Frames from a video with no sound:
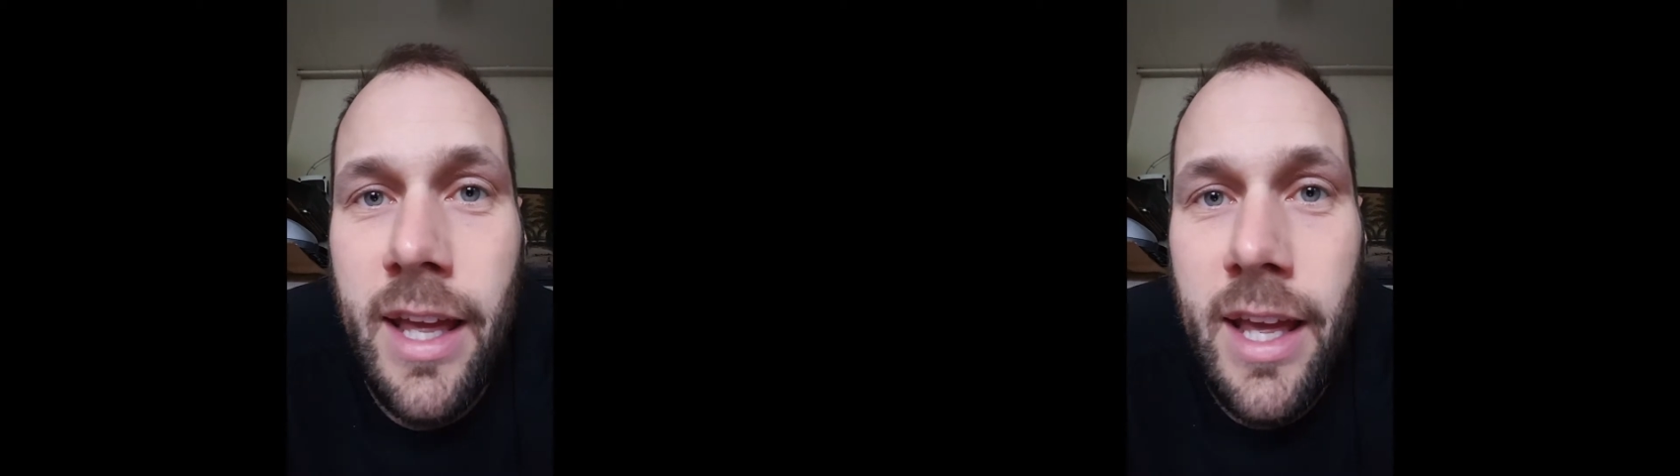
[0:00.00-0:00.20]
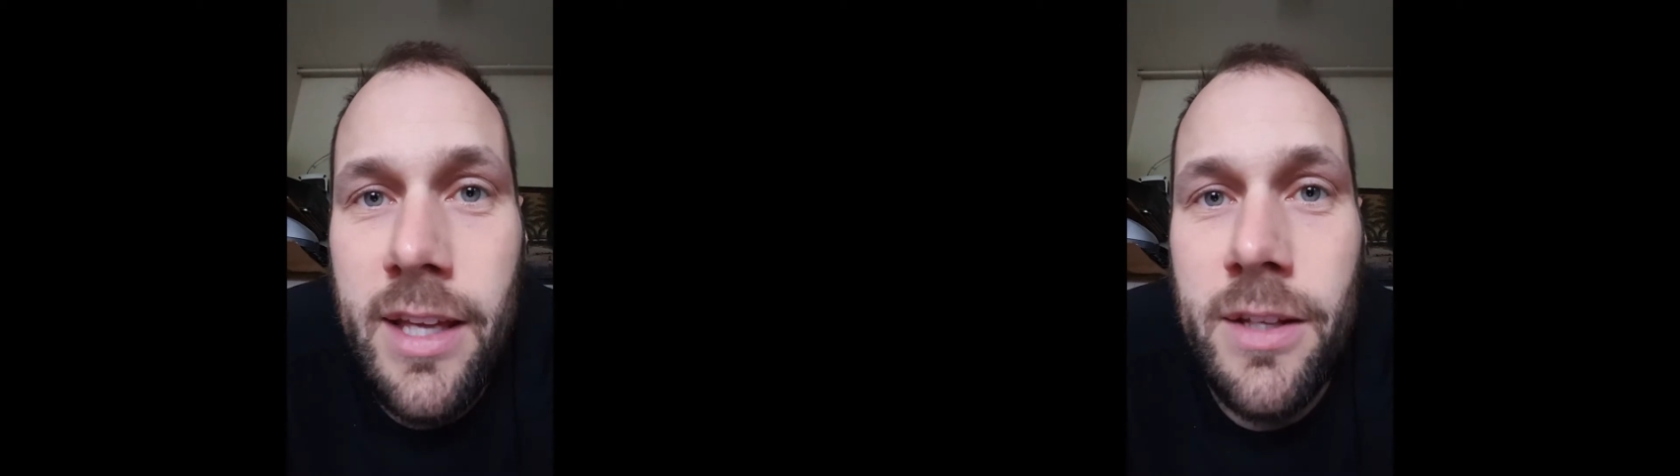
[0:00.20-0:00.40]

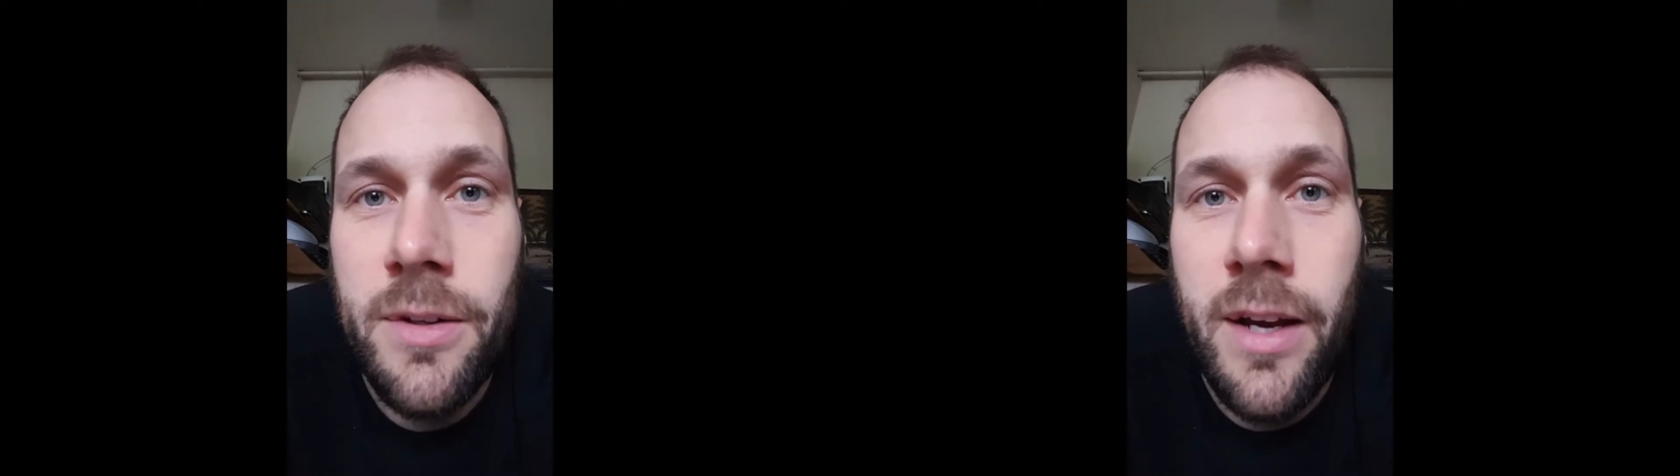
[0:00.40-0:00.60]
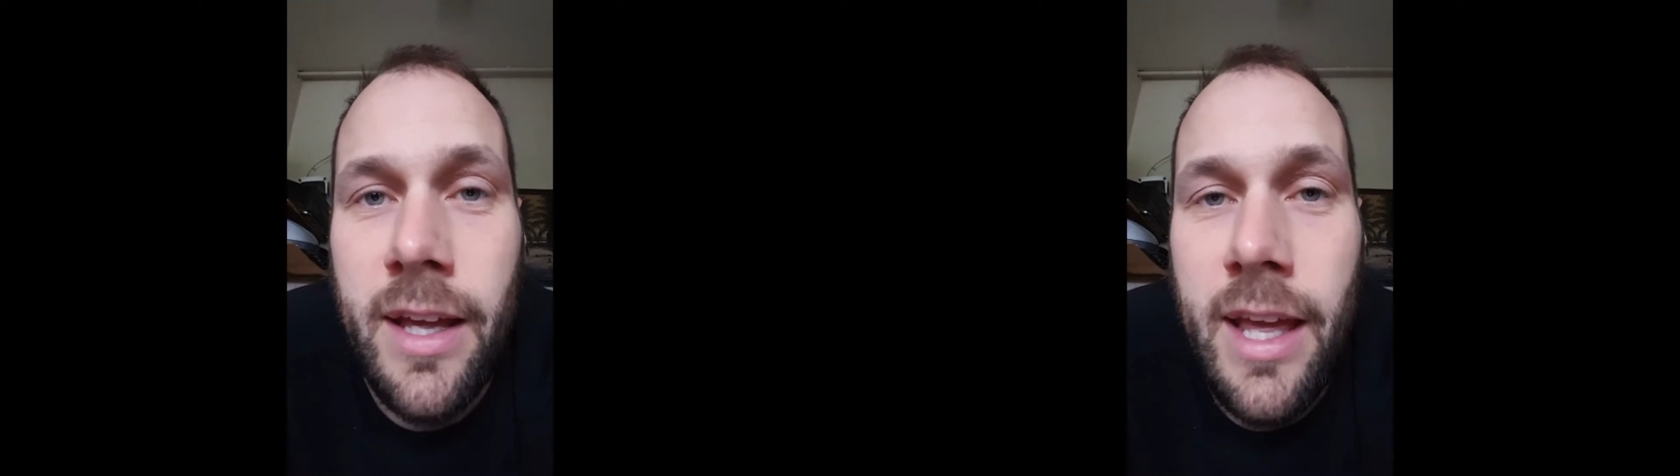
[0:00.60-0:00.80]
hate
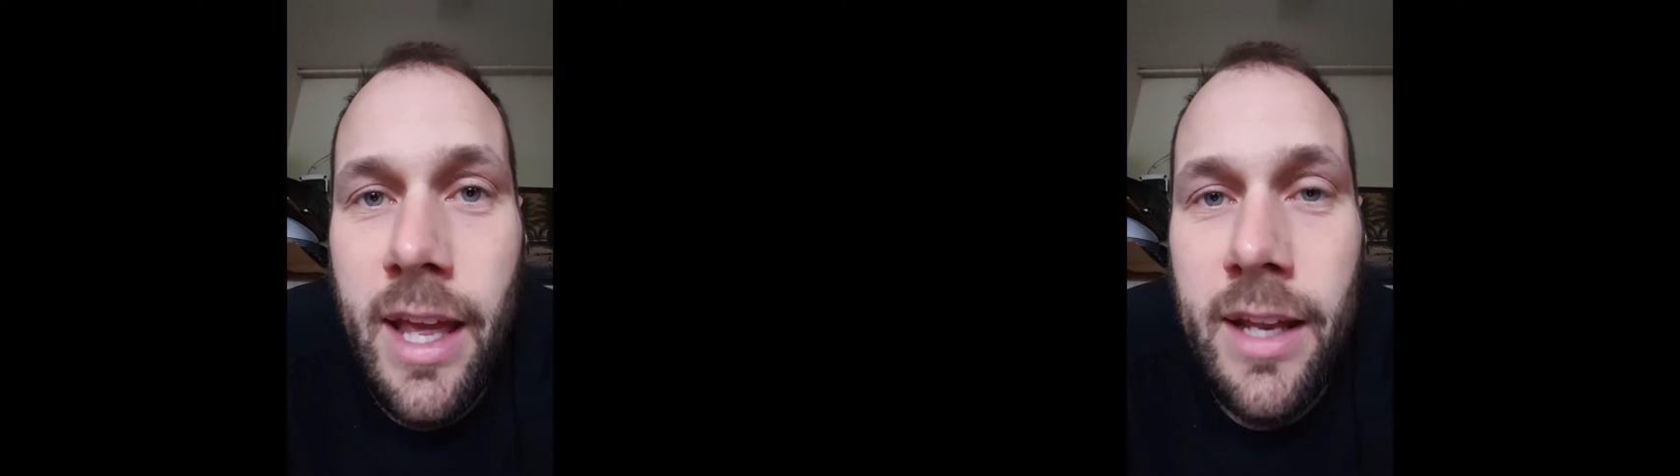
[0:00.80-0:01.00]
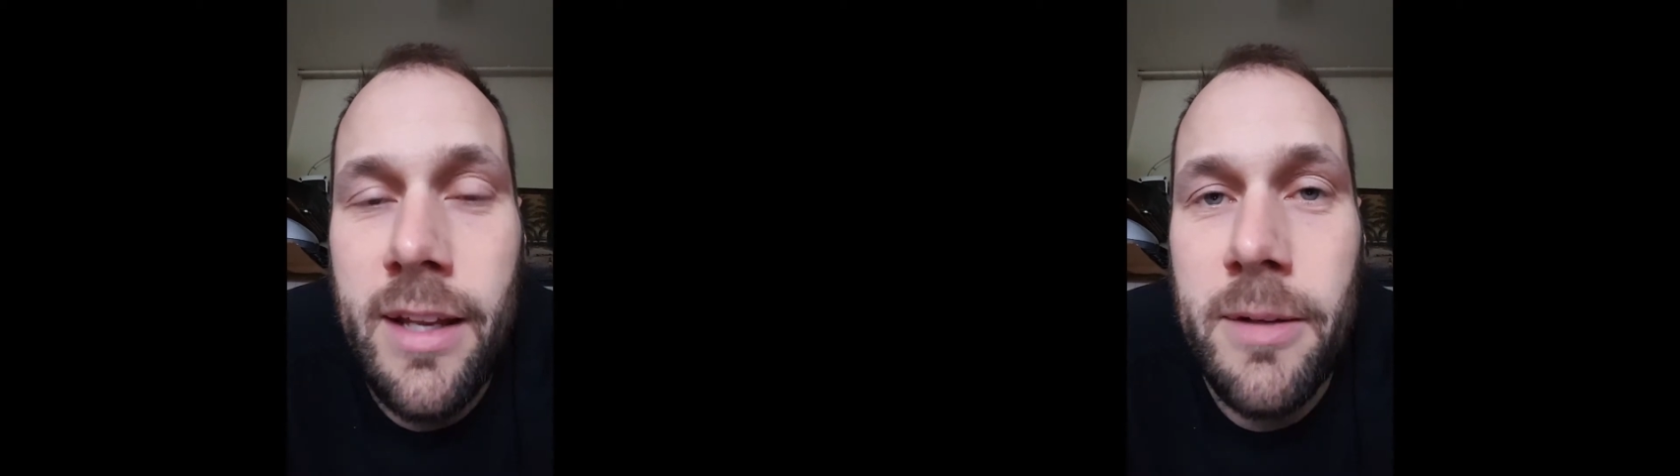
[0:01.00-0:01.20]
you, I
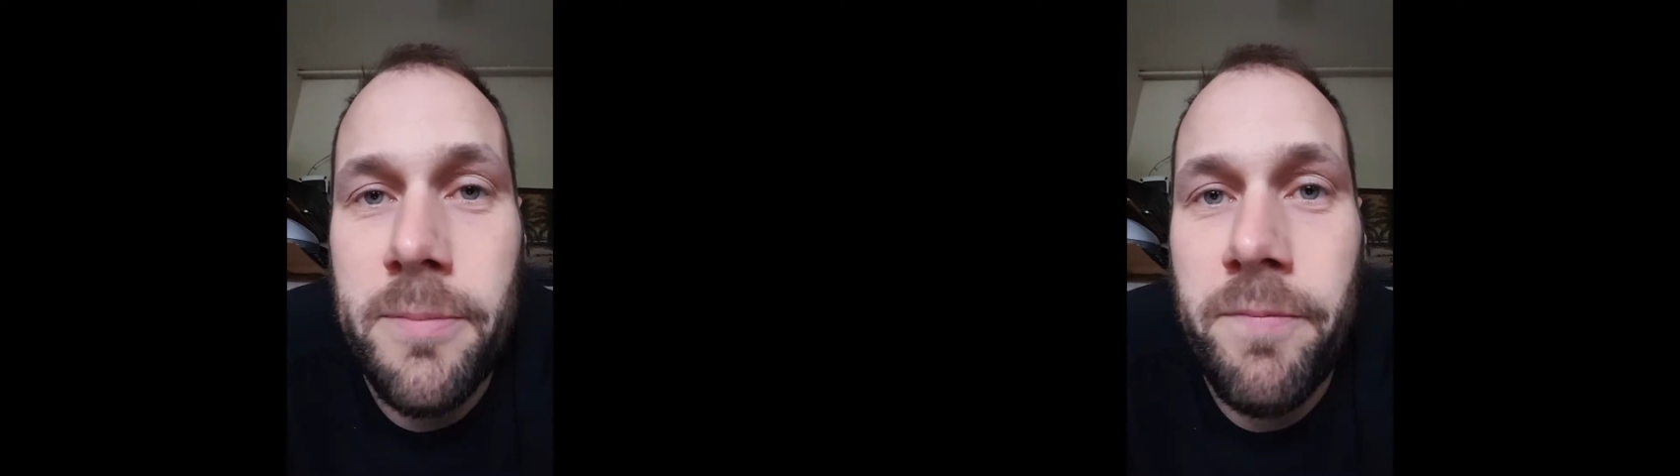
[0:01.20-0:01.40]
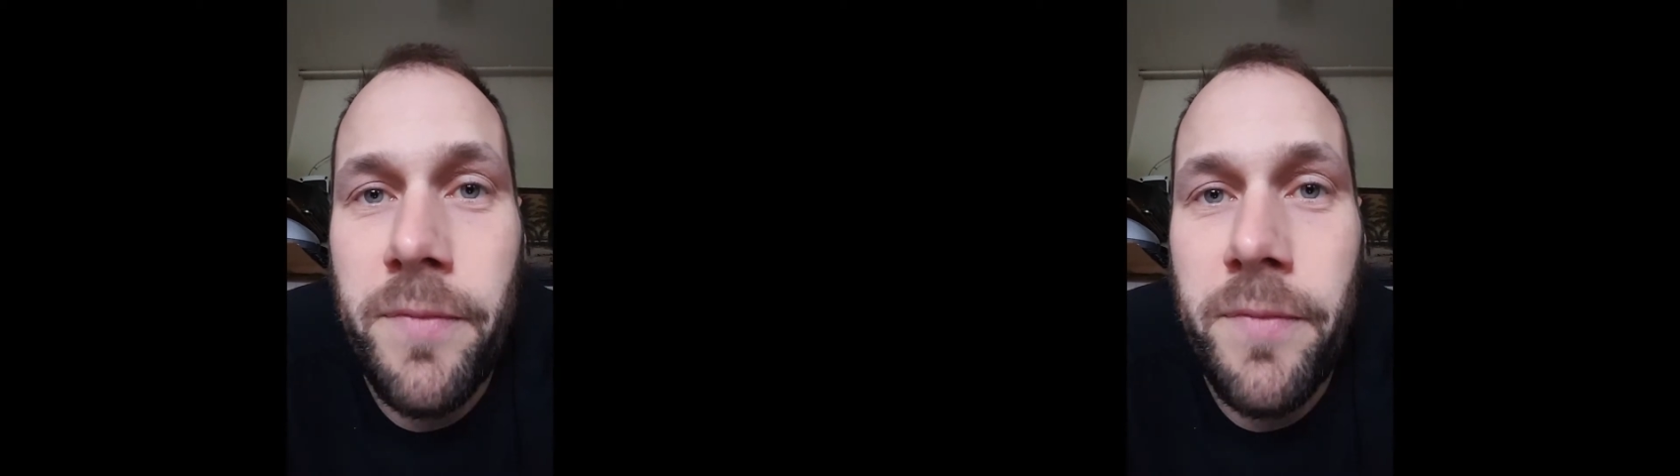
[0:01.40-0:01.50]
hate him.